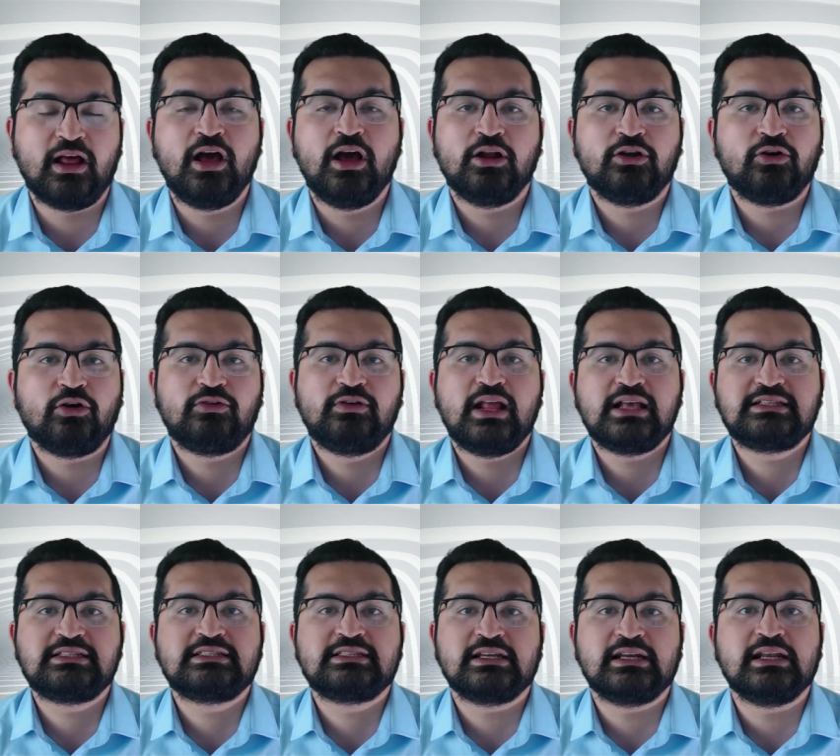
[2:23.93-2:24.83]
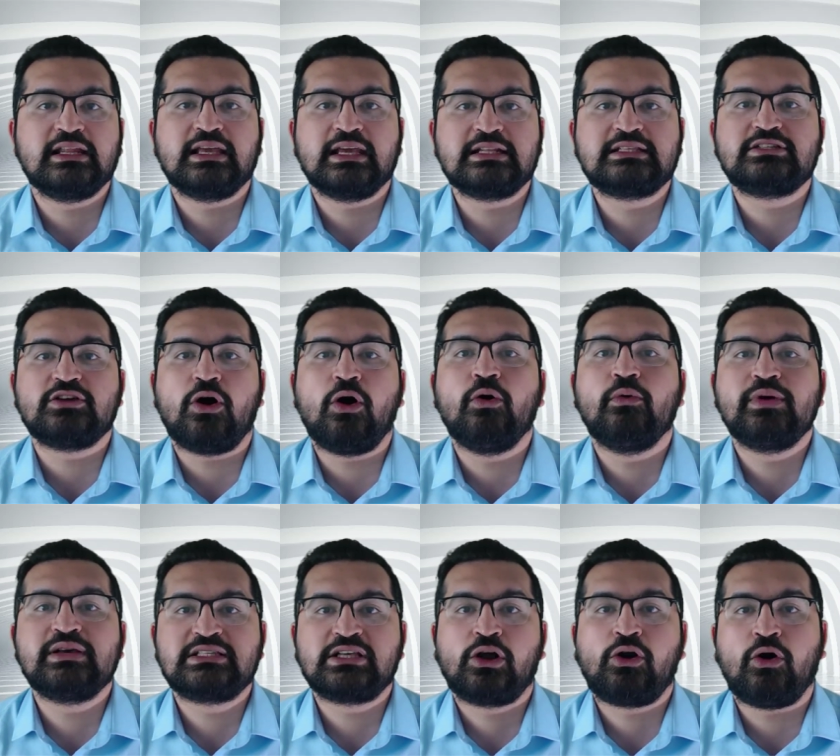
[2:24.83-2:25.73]
Not necessarily it's
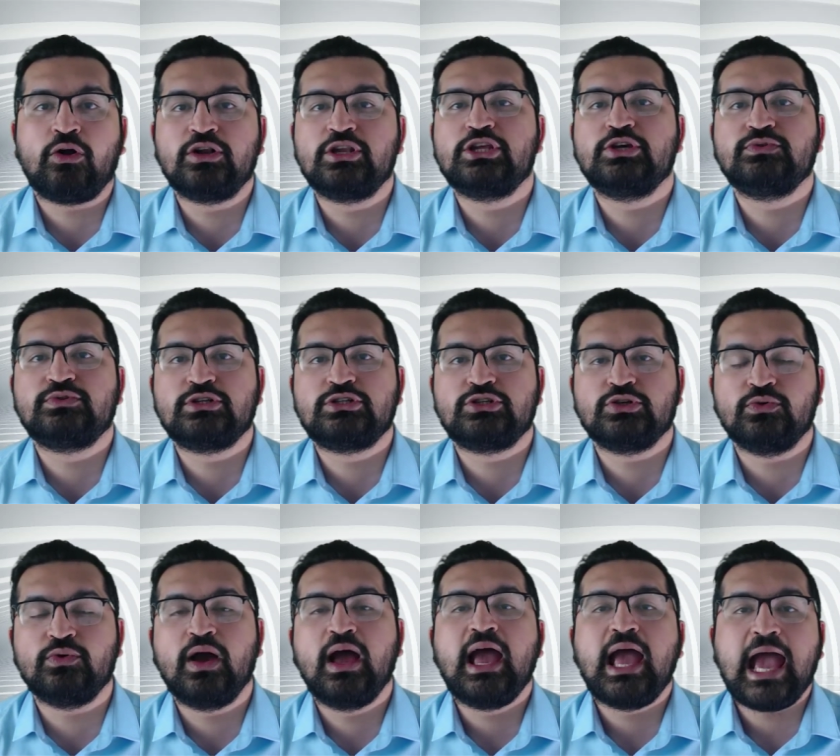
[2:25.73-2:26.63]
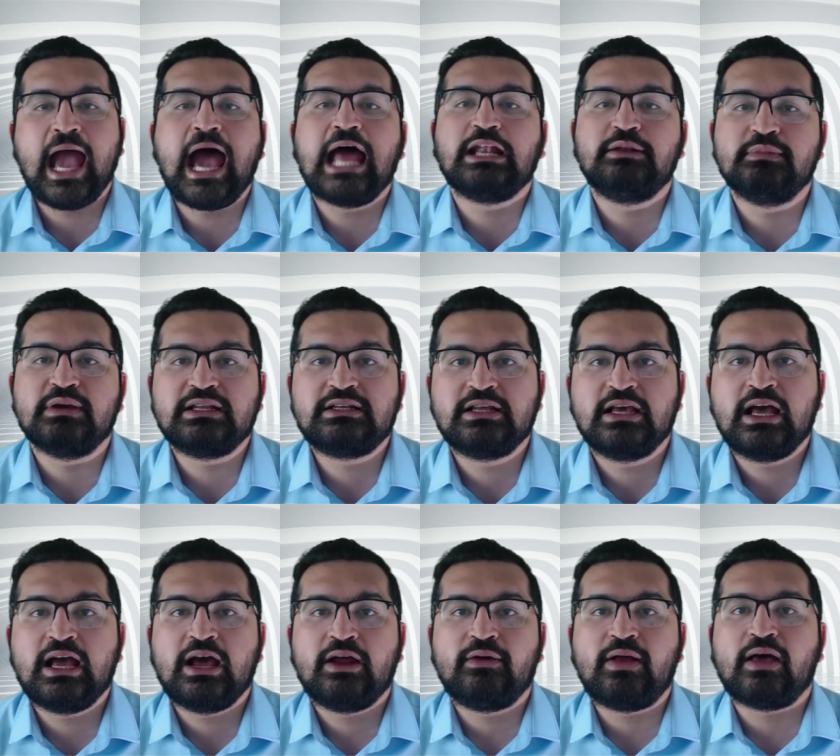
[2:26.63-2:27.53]
always a conduit to admit,
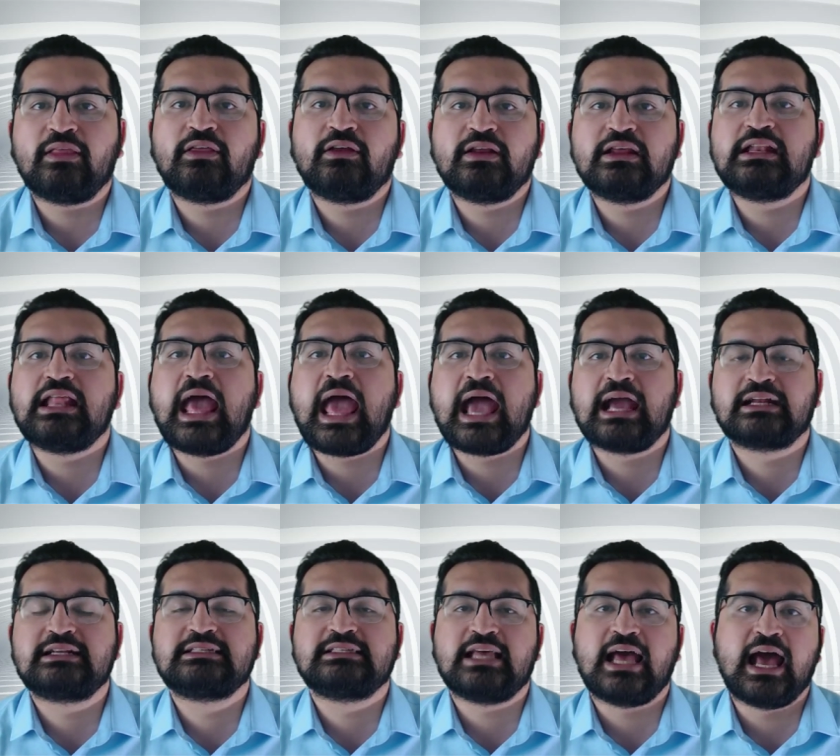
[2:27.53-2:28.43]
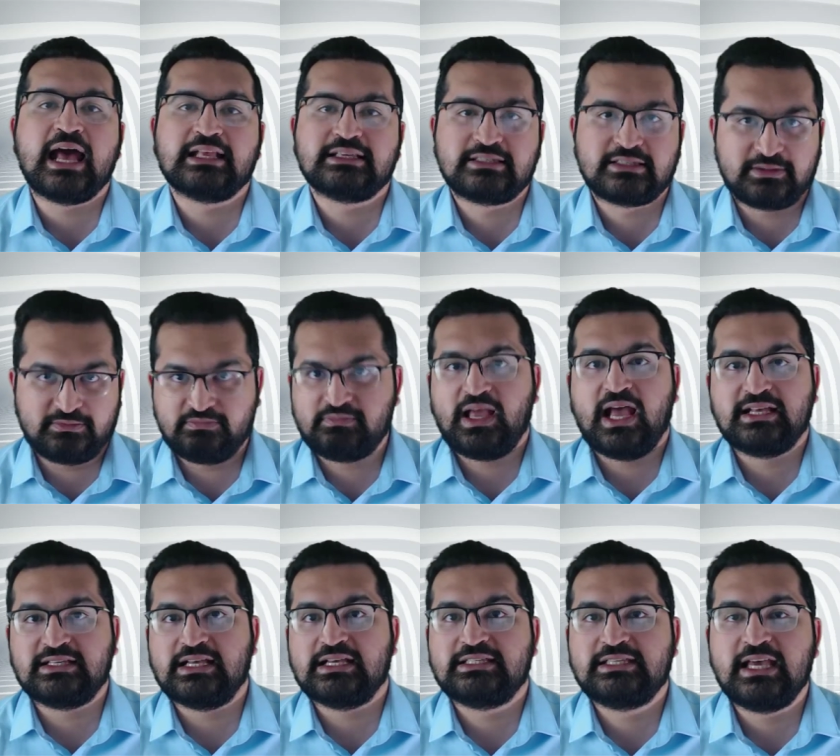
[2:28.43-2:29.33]
rather it acts as,
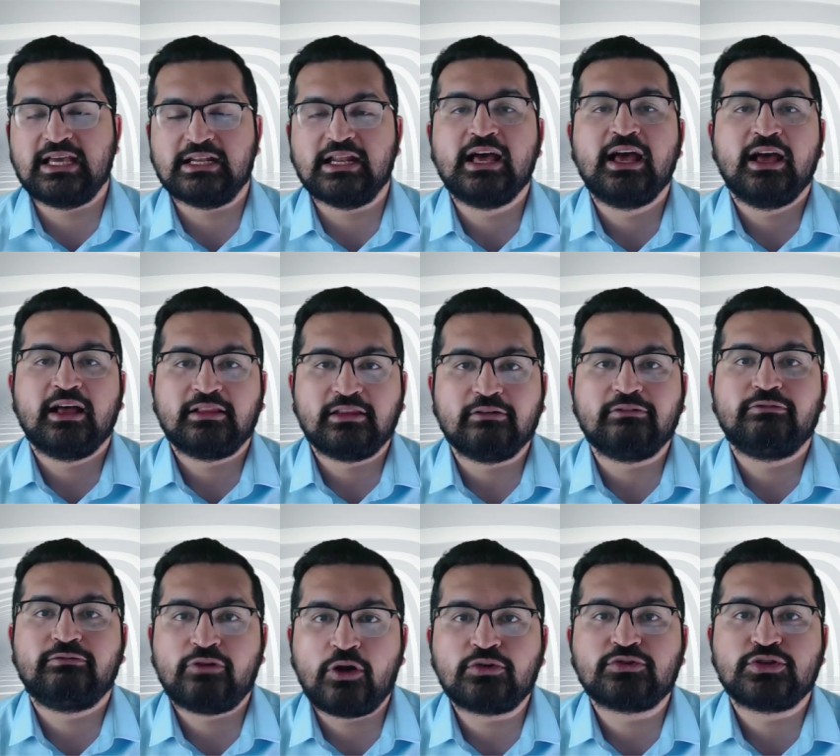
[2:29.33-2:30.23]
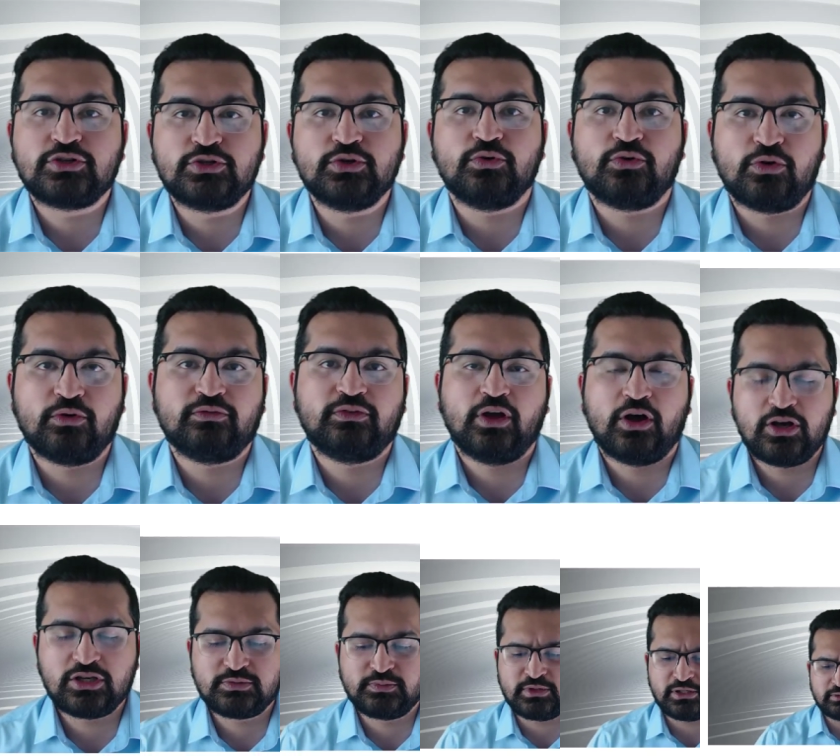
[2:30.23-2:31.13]
as I said, the front door of the
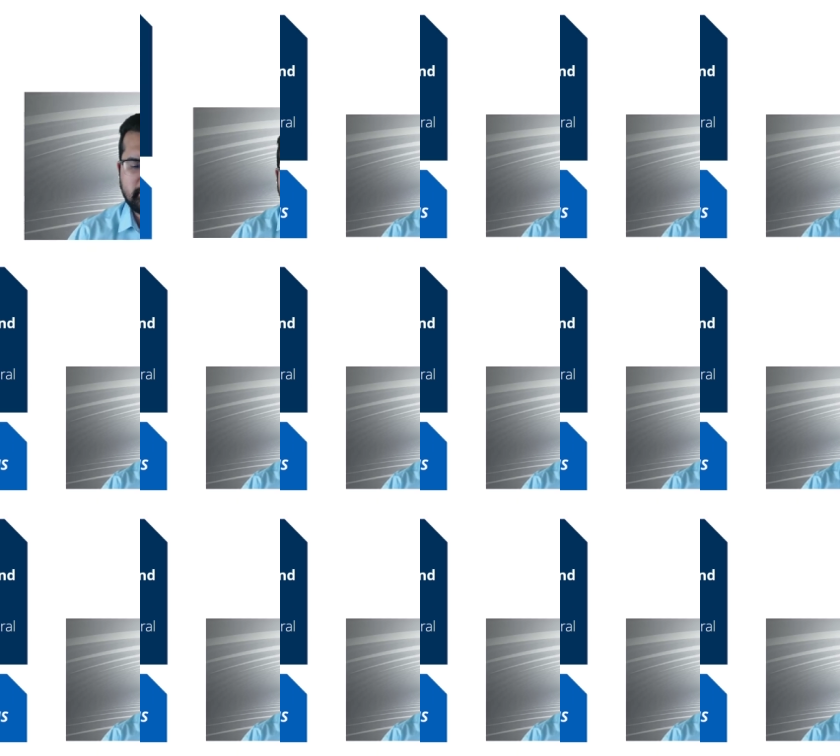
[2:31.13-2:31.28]
hospital.